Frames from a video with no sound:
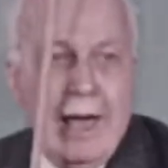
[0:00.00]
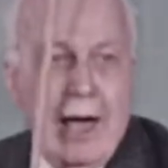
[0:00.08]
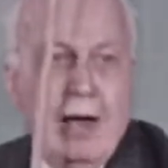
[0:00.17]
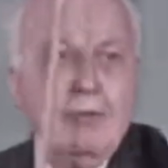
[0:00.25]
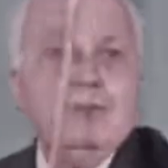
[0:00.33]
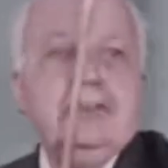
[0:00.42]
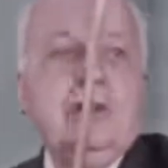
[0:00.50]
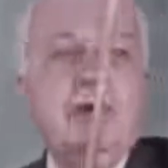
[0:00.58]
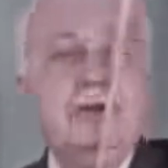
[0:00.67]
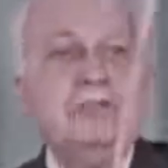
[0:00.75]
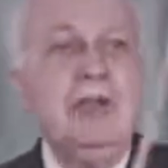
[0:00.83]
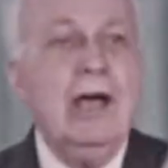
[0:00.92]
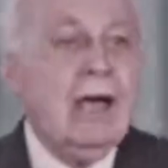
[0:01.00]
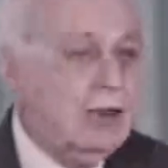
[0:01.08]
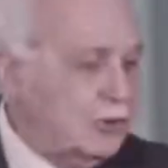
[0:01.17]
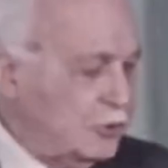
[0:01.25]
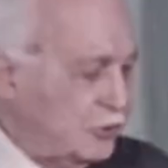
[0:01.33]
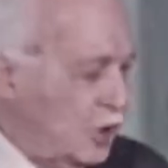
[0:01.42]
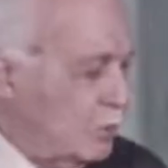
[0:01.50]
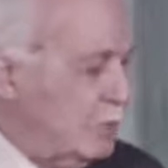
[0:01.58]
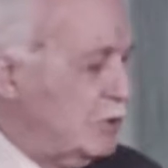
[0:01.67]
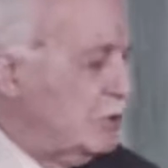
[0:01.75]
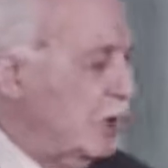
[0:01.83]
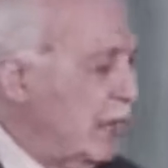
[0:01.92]
Out goes a
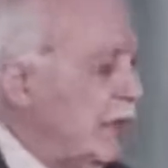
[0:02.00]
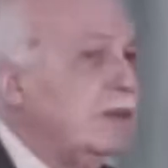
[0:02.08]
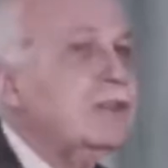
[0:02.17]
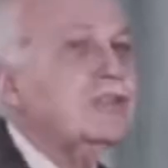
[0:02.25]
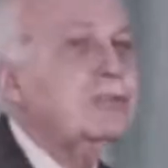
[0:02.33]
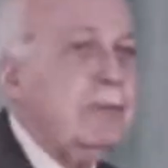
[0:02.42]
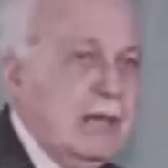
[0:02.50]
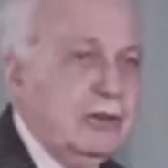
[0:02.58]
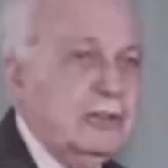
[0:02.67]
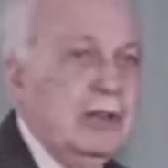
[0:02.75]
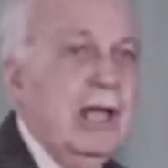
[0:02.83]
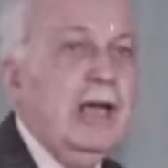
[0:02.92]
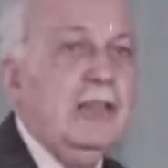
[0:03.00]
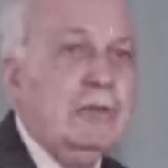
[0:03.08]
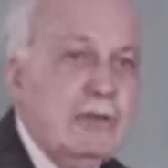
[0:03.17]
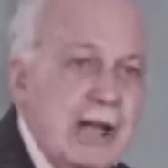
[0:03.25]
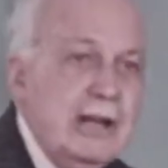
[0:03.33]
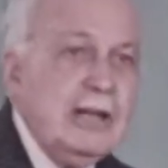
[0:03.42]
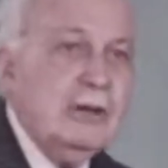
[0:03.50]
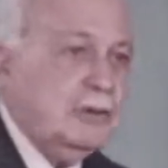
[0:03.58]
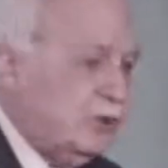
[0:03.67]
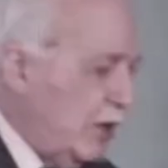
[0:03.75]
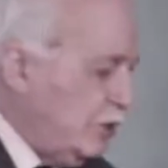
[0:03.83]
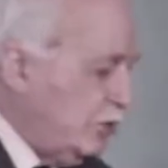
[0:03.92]
disturbance into space. The radio
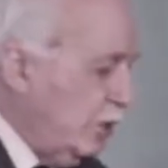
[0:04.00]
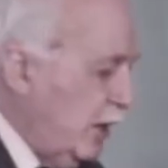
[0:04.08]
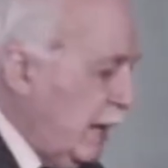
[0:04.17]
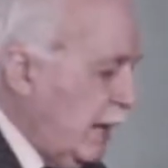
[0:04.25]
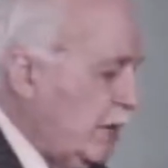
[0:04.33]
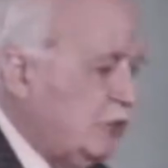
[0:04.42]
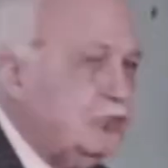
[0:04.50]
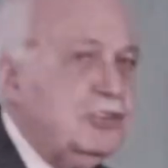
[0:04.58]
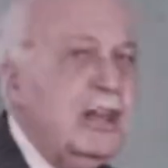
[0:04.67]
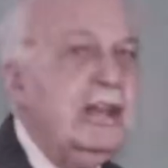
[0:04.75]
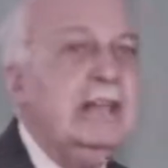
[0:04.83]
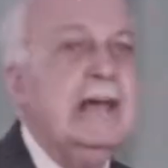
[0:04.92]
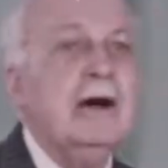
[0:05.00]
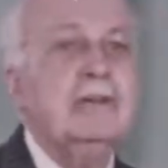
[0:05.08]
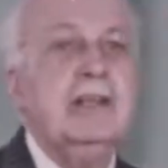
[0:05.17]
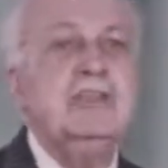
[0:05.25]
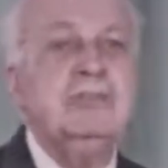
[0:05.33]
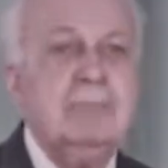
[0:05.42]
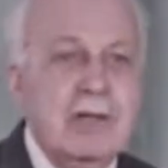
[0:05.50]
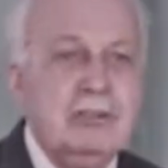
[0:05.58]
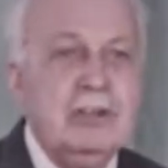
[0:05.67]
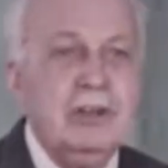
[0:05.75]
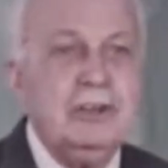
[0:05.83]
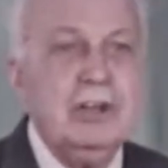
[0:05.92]
station is sending out its
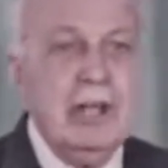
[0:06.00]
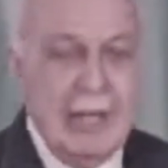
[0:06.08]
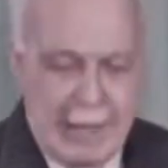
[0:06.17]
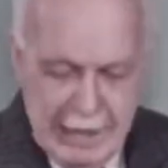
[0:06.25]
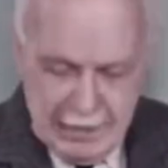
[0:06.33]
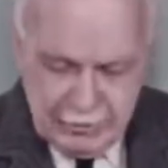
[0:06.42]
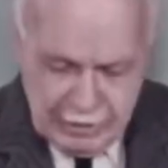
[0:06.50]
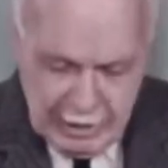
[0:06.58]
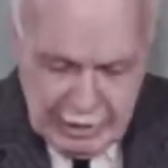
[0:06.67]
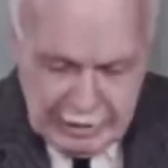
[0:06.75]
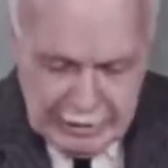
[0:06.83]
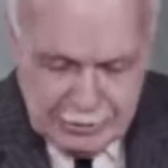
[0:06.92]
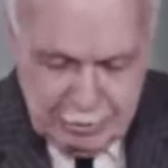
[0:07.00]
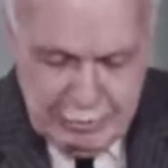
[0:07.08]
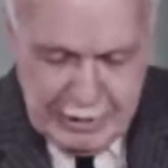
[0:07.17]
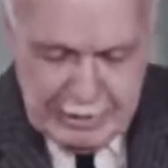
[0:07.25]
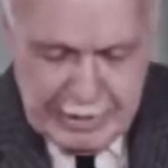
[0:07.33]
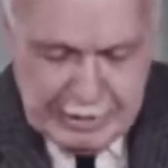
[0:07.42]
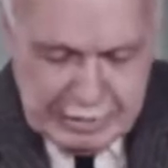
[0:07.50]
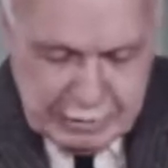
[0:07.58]
message as electromagnetic